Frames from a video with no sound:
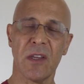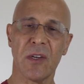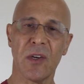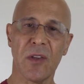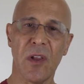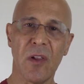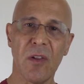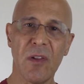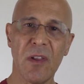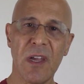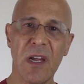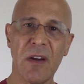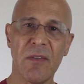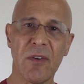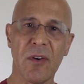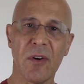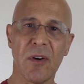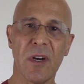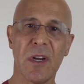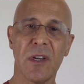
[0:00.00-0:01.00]
to the
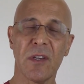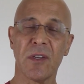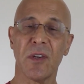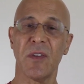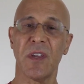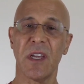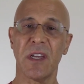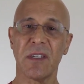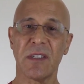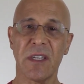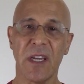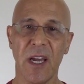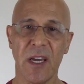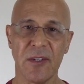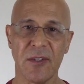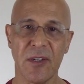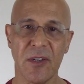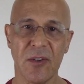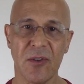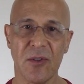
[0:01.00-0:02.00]
liver, to the
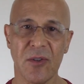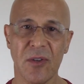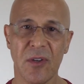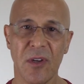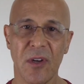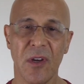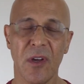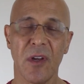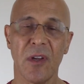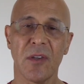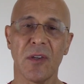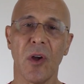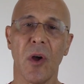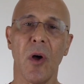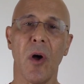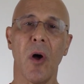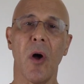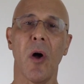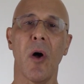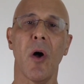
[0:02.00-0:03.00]
intestines, to
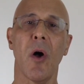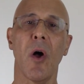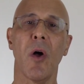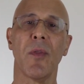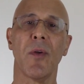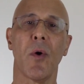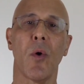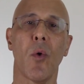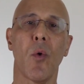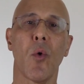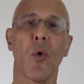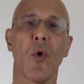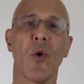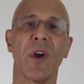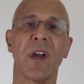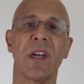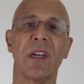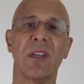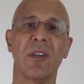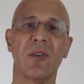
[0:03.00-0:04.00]
all the
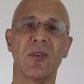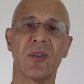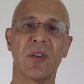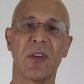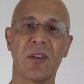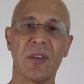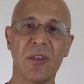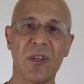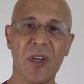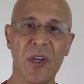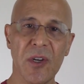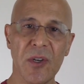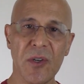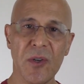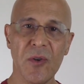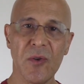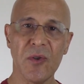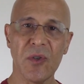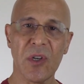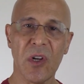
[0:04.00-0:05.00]
organs,
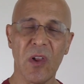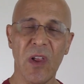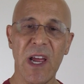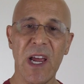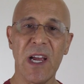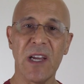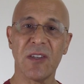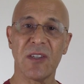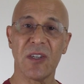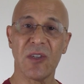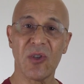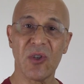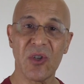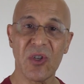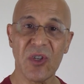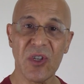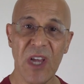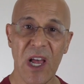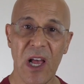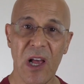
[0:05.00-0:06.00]
tissues, glands, and
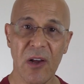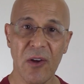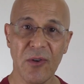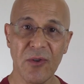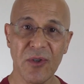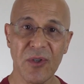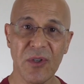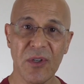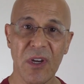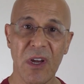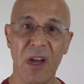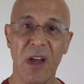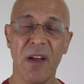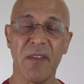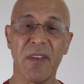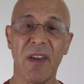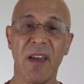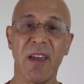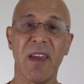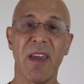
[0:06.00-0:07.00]
cells
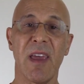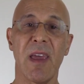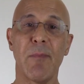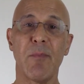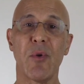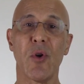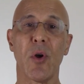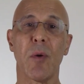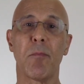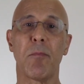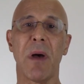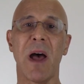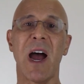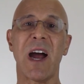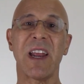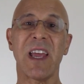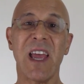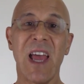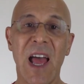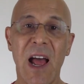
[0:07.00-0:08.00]
to keep your
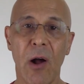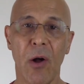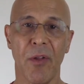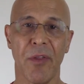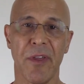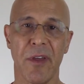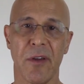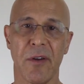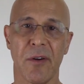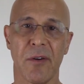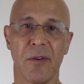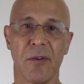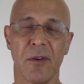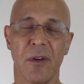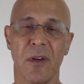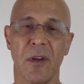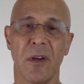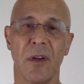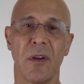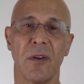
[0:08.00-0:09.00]
body healthier
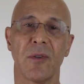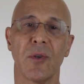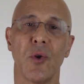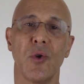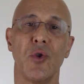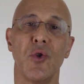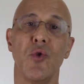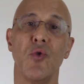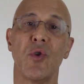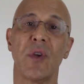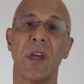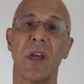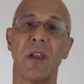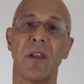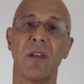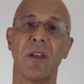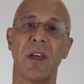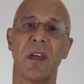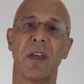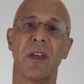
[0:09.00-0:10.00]
so you
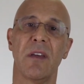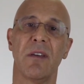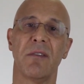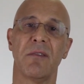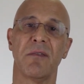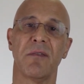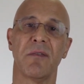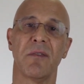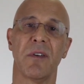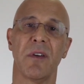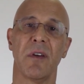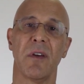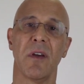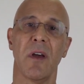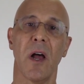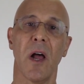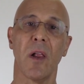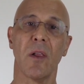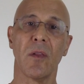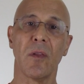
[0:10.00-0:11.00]
can live
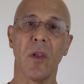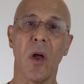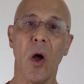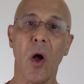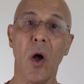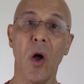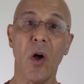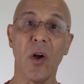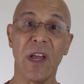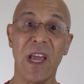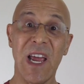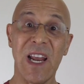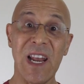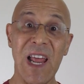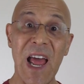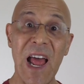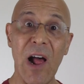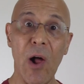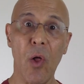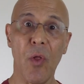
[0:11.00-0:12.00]
a long and
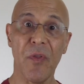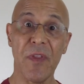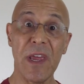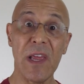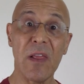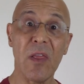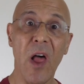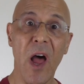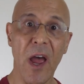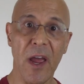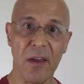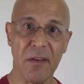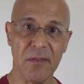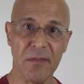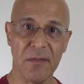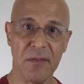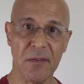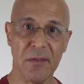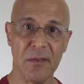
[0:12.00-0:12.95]
healthy life.